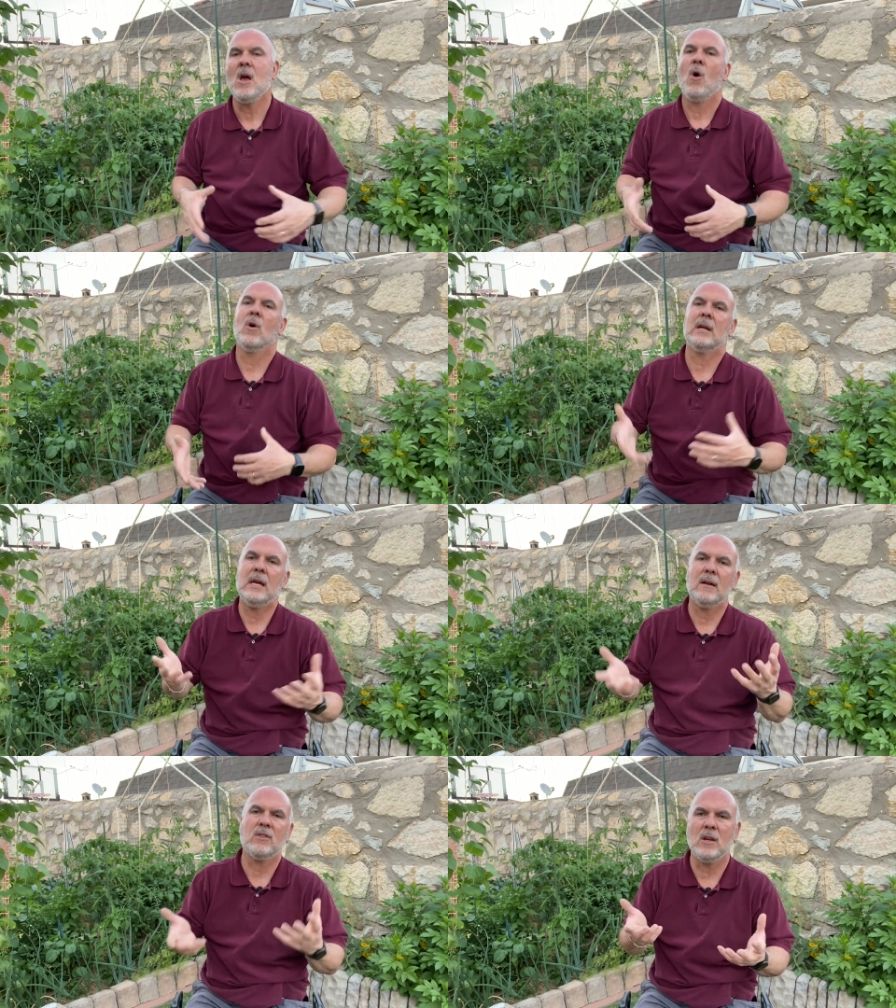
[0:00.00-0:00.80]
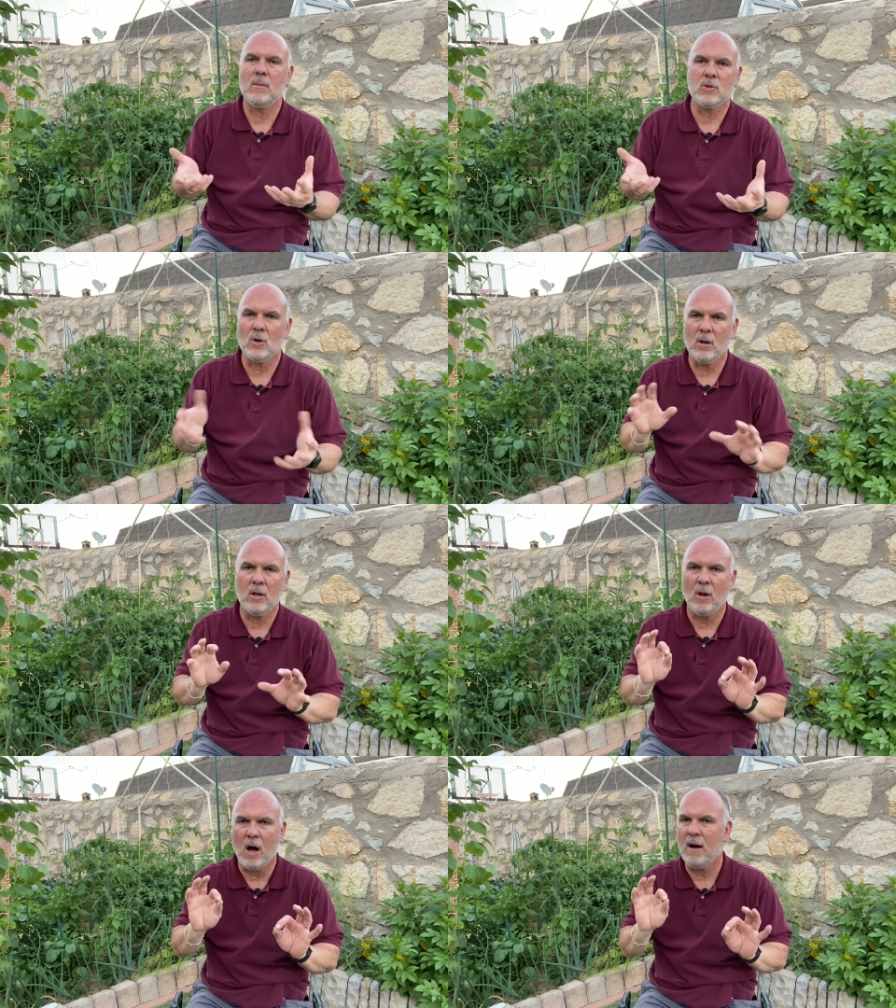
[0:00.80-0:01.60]
or again, if the numbers are a
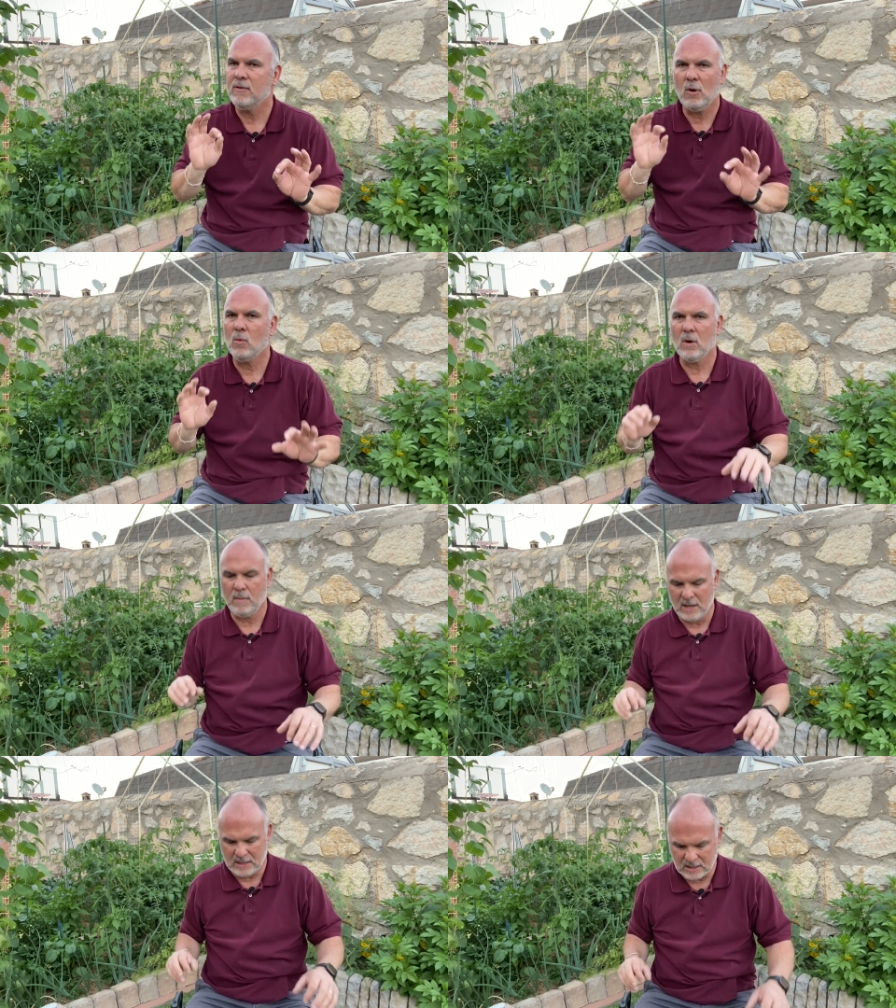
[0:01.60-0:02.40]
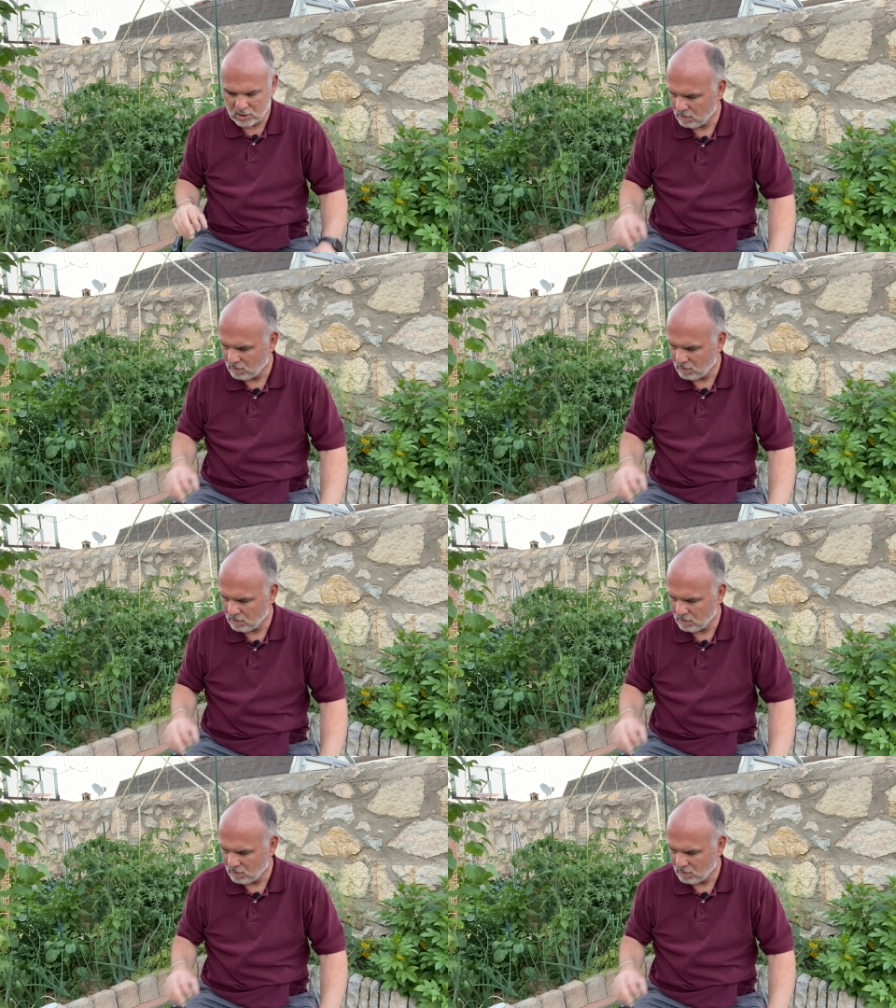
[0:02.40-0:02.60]
little off, don't worry about that so